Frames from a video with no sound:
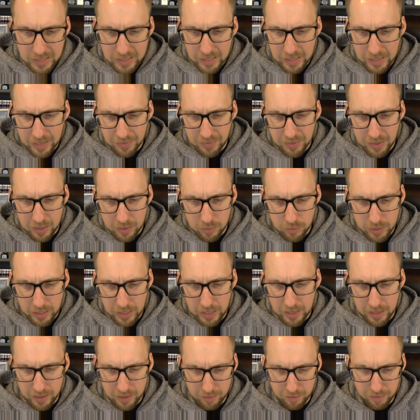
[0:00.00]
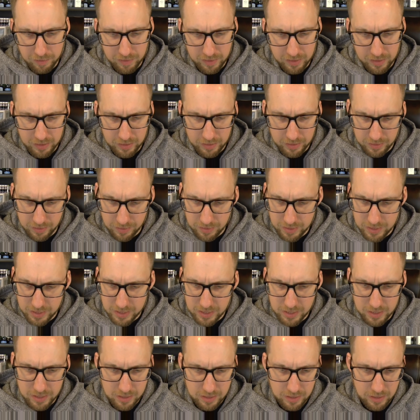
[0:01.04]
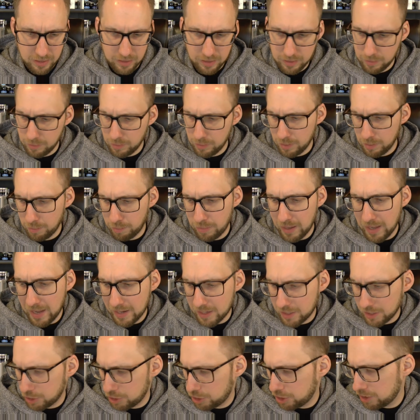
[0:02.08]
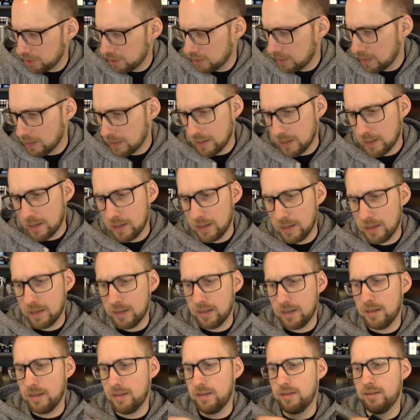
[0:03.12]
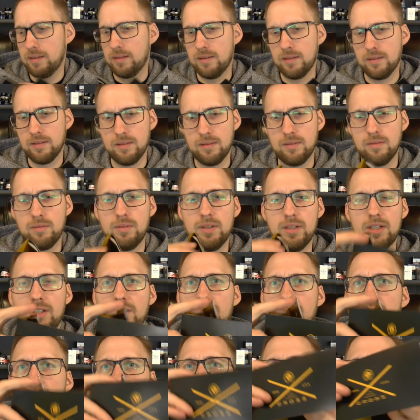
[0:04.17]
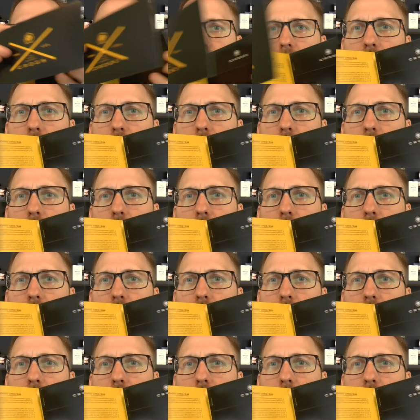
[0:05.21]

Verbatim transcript: and then we have this package, which kind of